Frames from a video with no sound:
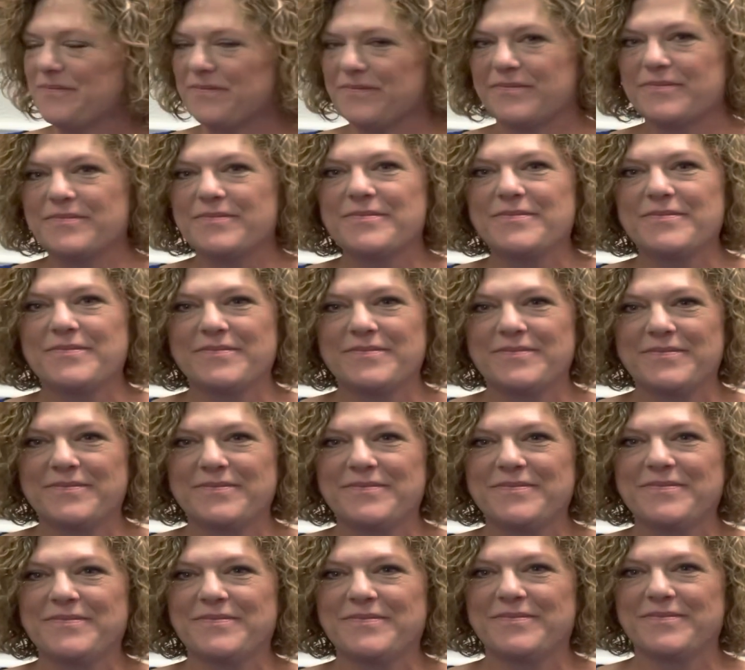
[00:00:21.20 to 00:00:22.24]

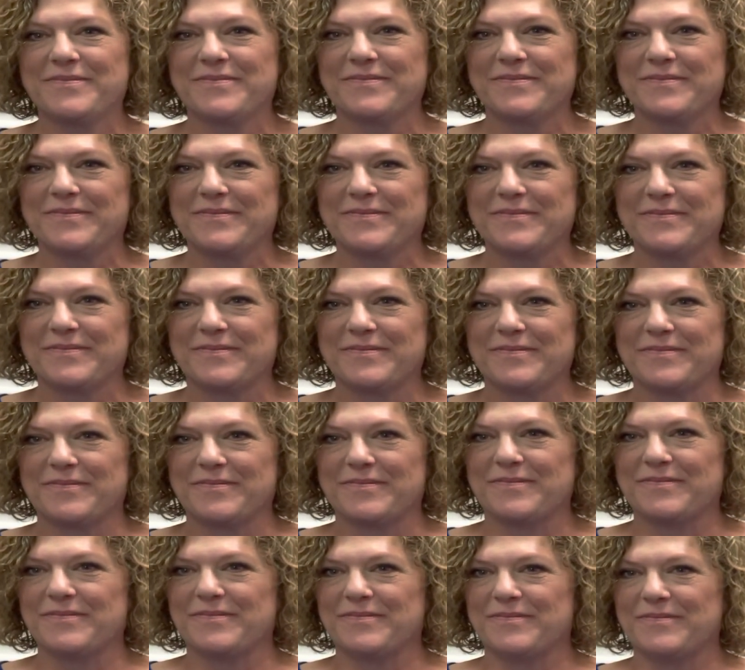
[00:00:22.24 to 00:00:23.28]

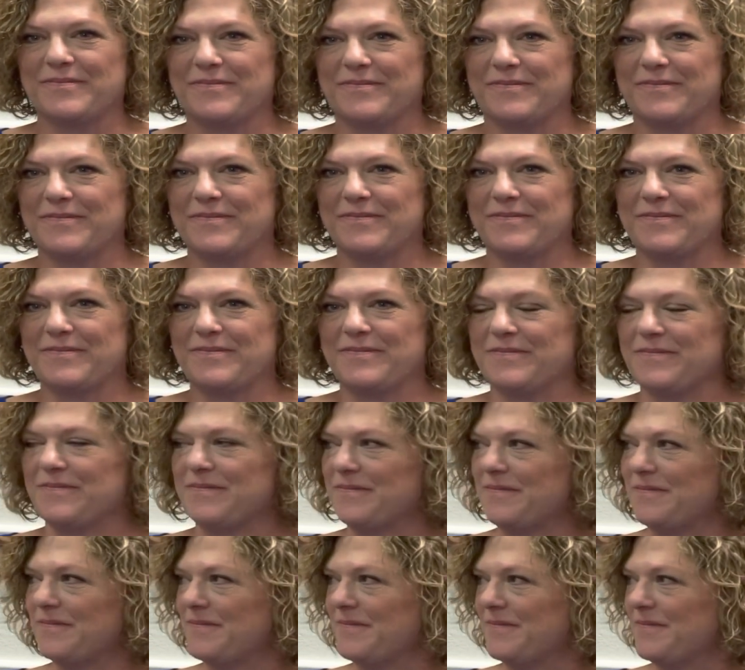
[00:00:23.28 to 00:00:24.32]

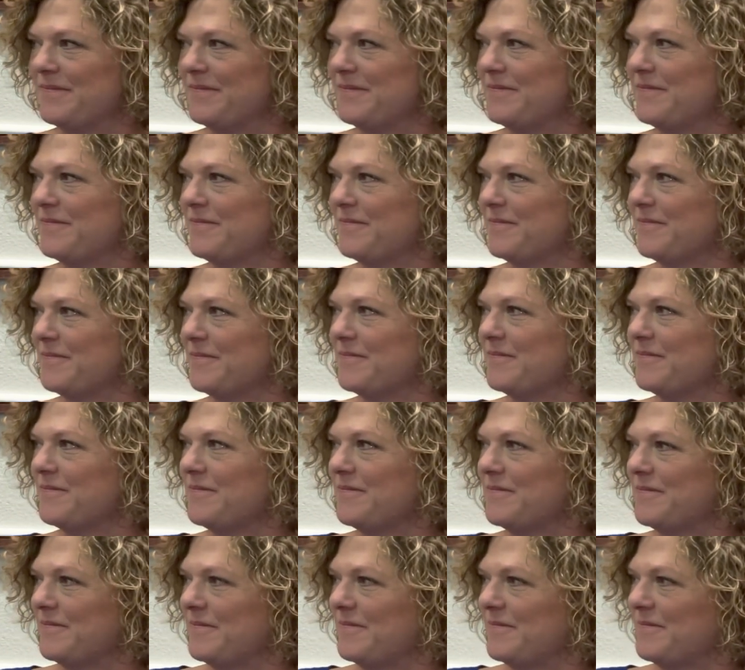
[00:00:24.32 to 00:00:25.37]

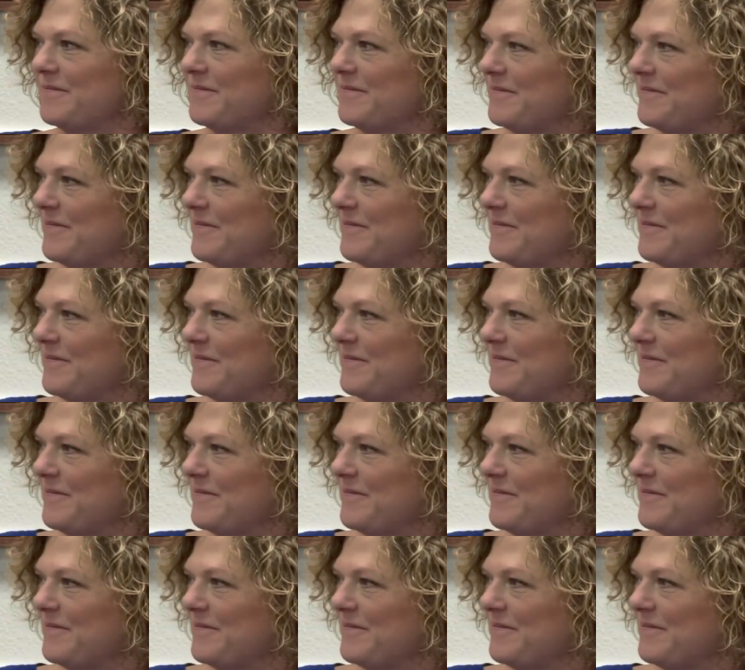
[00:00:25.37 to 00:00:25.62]
(silent)